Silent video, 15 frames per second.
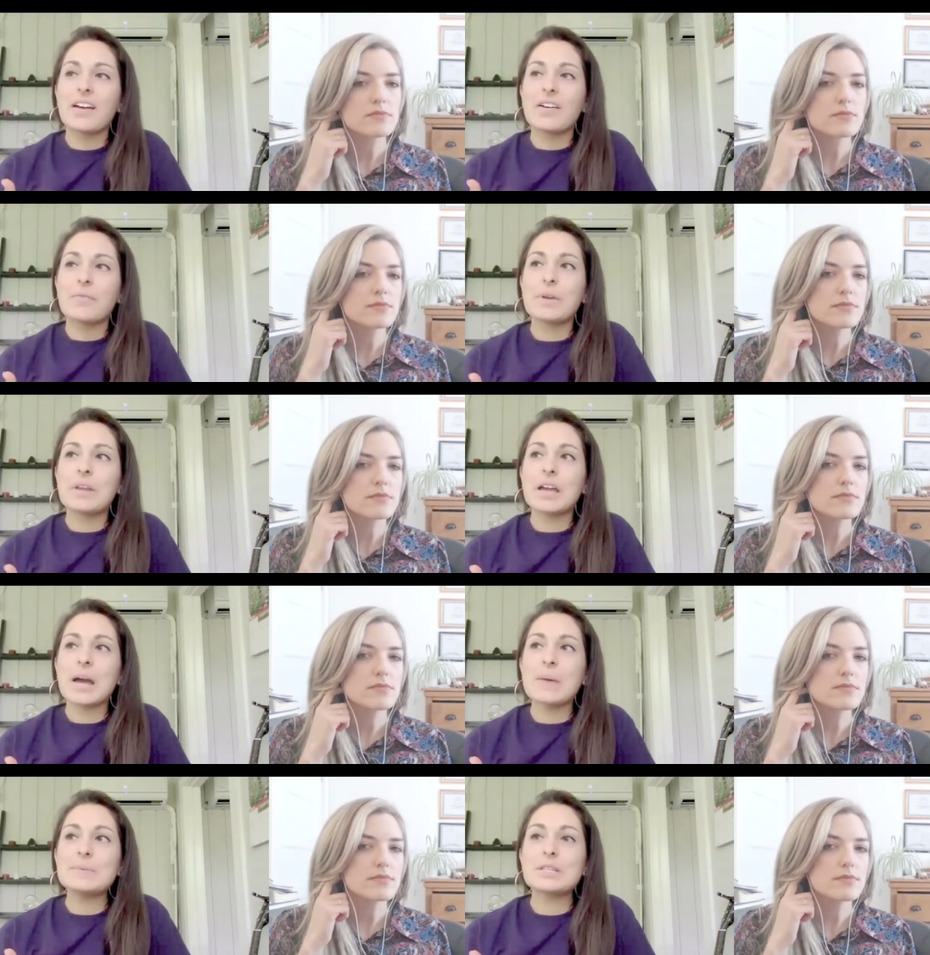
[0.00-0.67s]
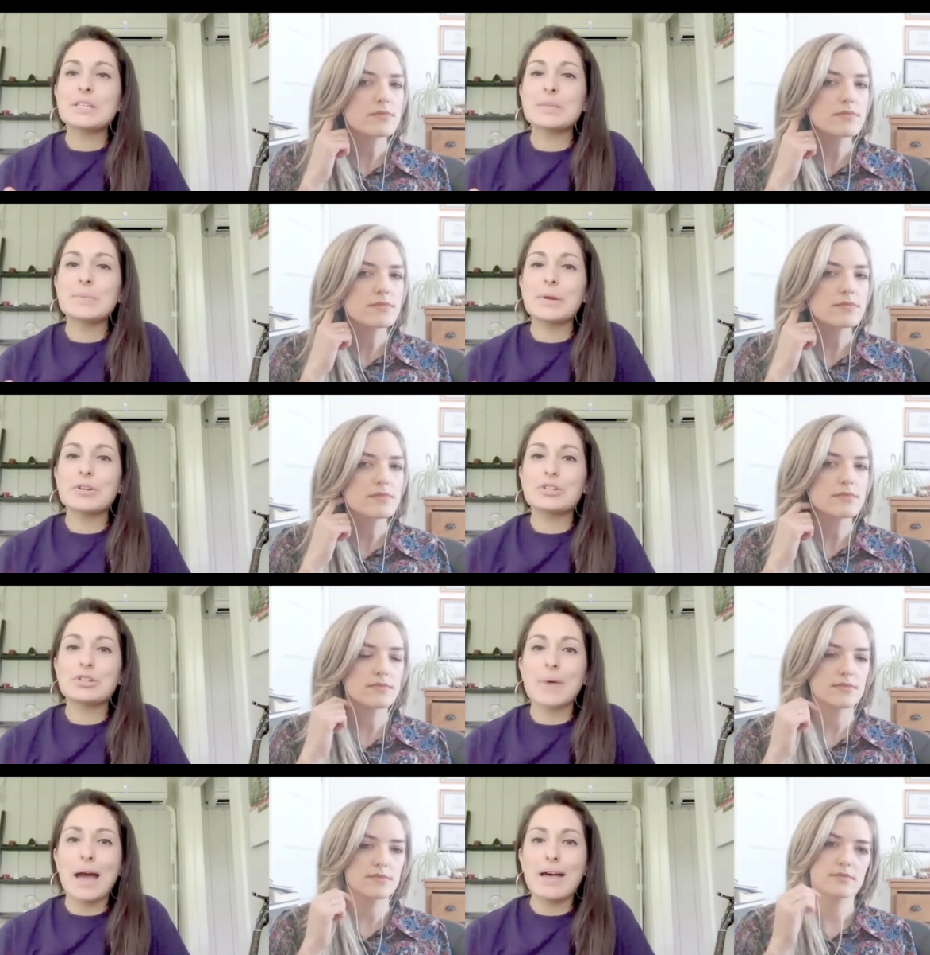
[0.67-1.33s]
Speaker 1: when it comes to
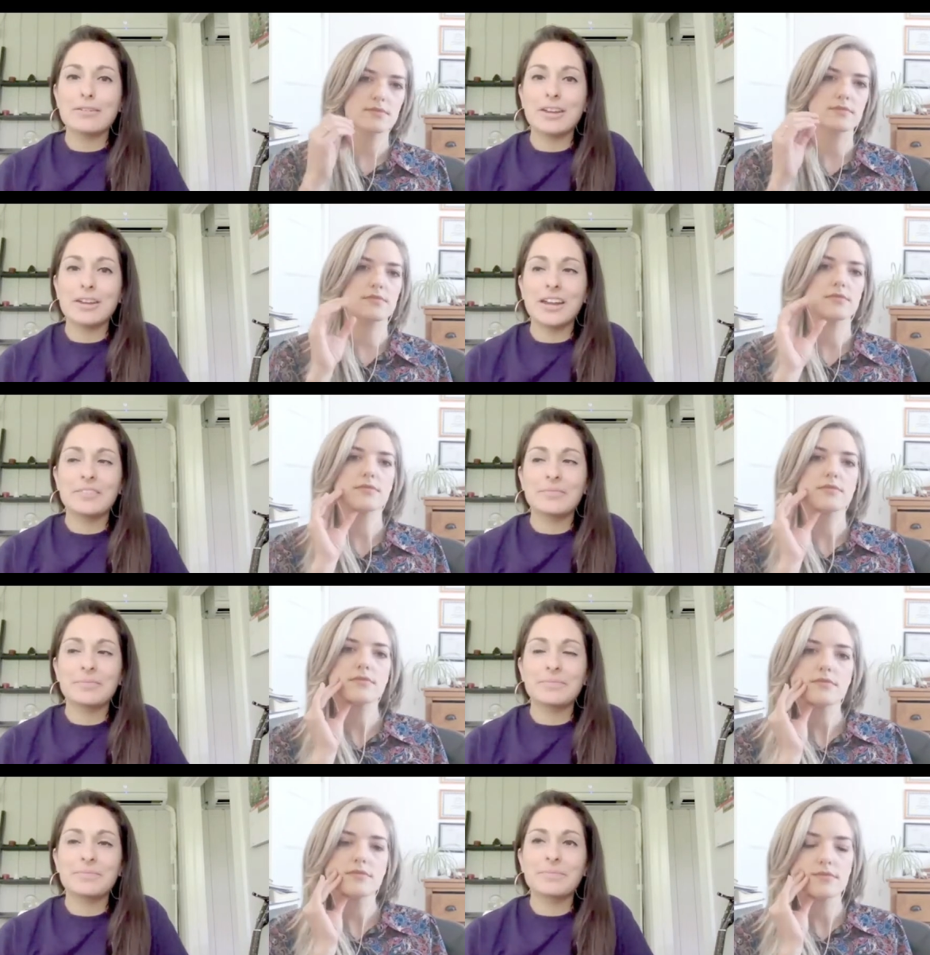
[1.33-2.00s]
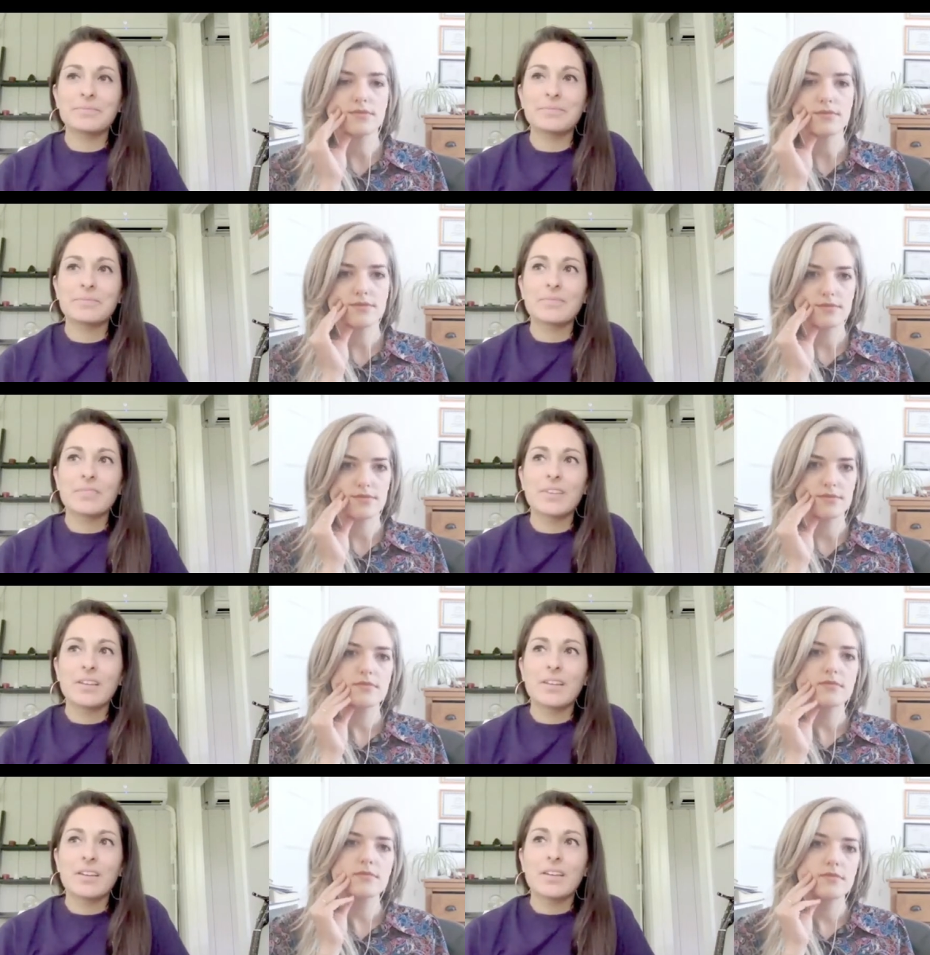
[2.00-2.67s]
spirituality
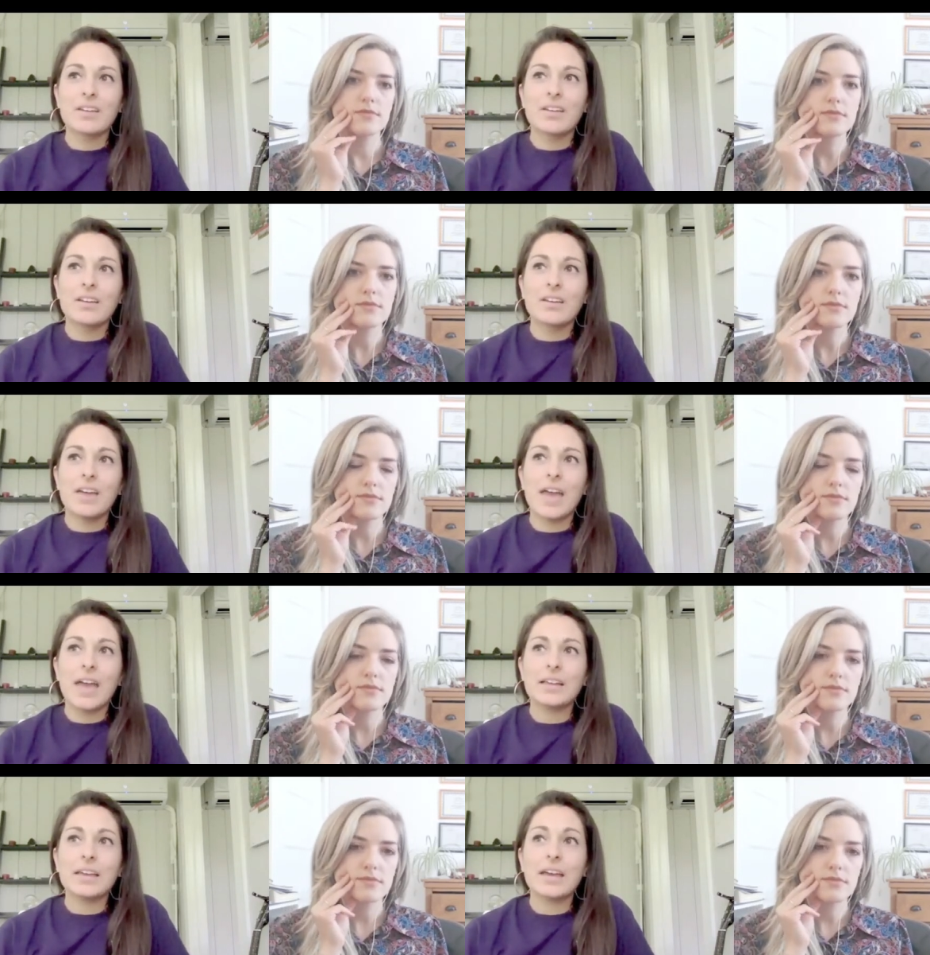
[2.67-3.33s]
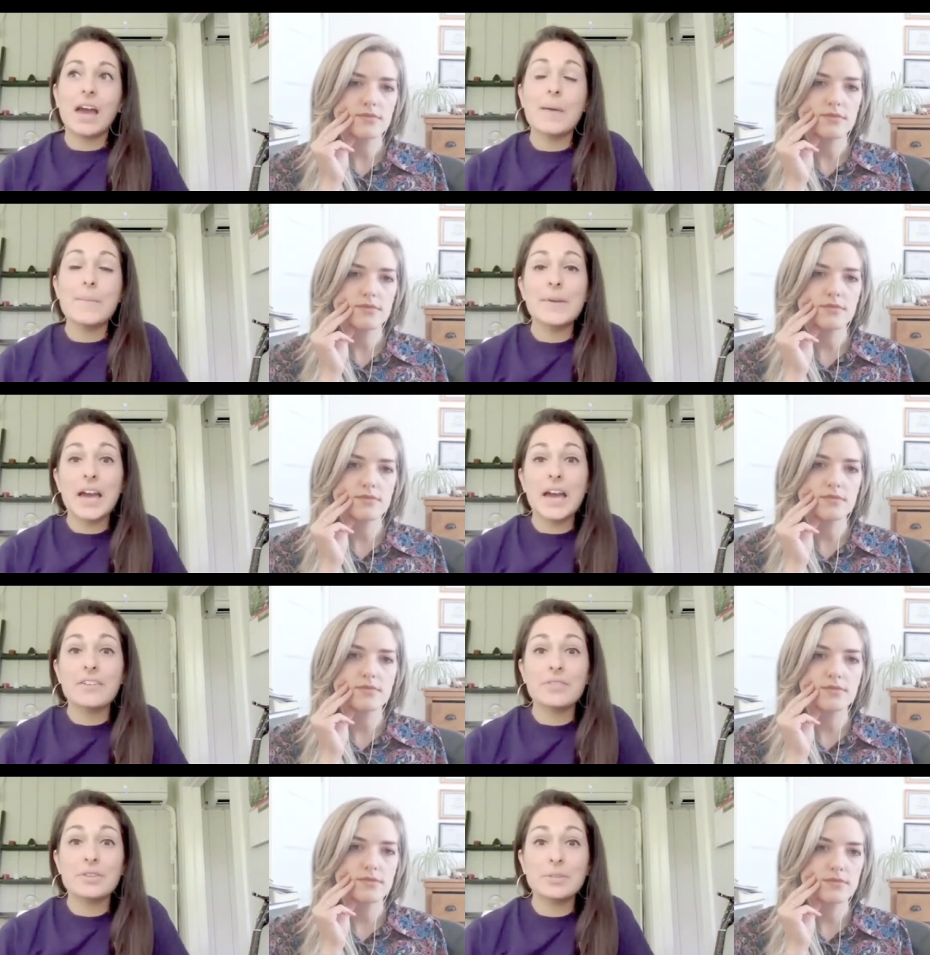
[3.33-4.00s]
and coming
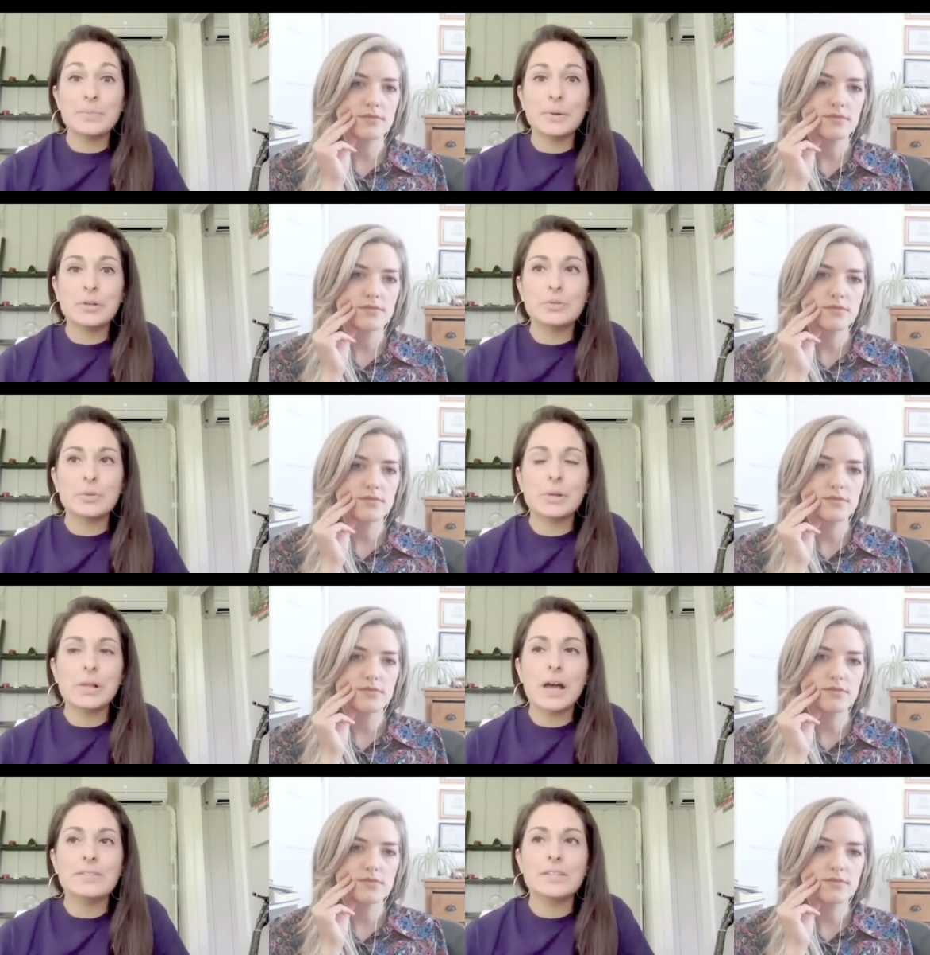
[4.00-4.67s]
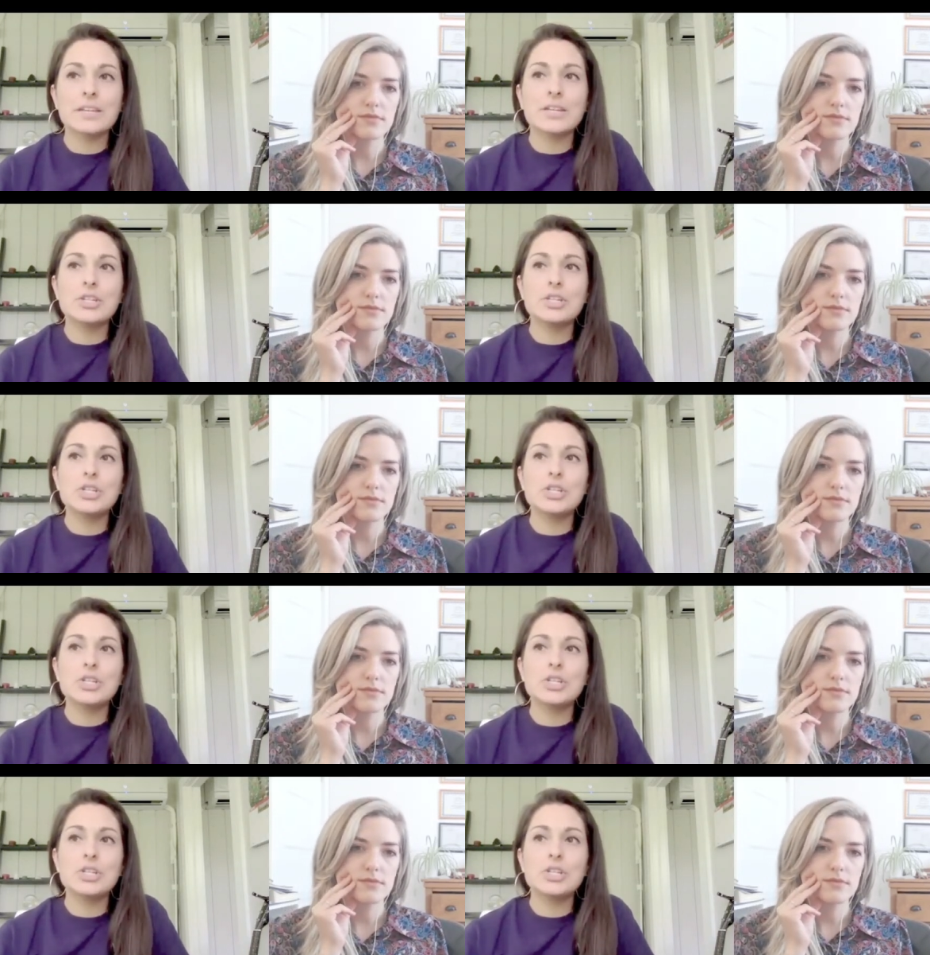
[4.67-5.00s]
out of the spiritual closet